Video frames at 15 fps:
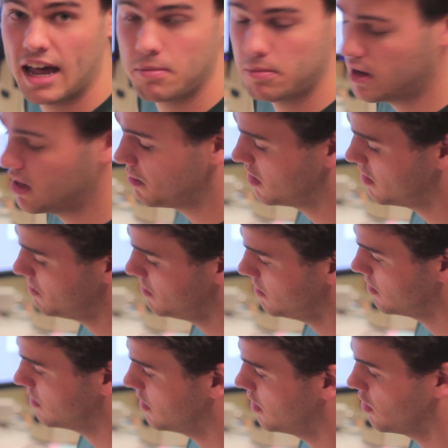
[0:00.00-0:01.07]
at minimum.
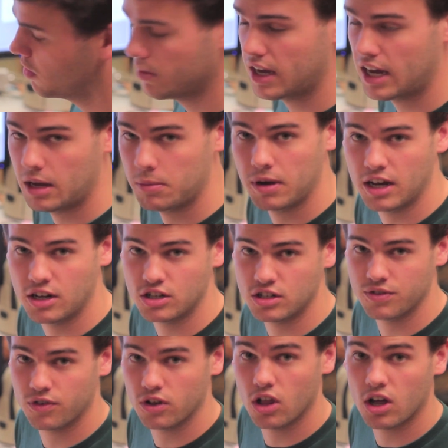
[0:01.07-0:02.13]
It'll be 8 pages
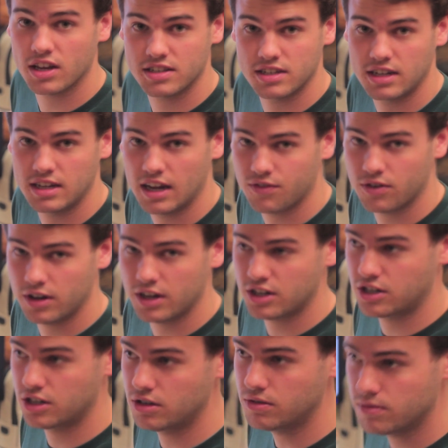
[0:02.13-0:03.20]
of glossy every
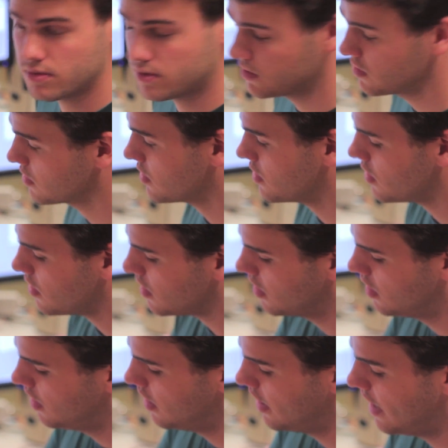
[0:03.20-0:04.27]
issue.
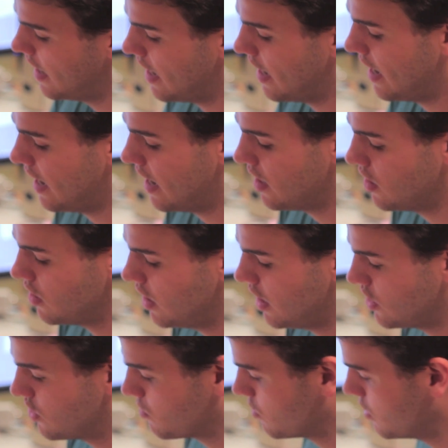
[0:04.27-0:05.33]
And
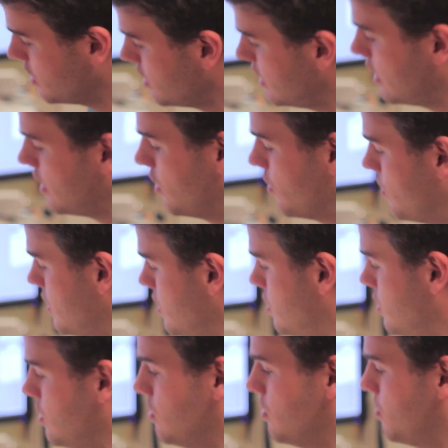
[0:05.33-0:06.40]
it's really going
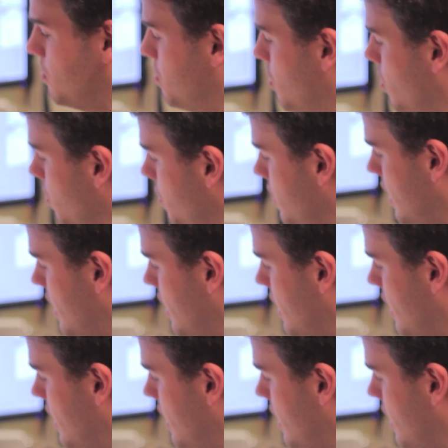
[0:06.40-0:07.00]
to pull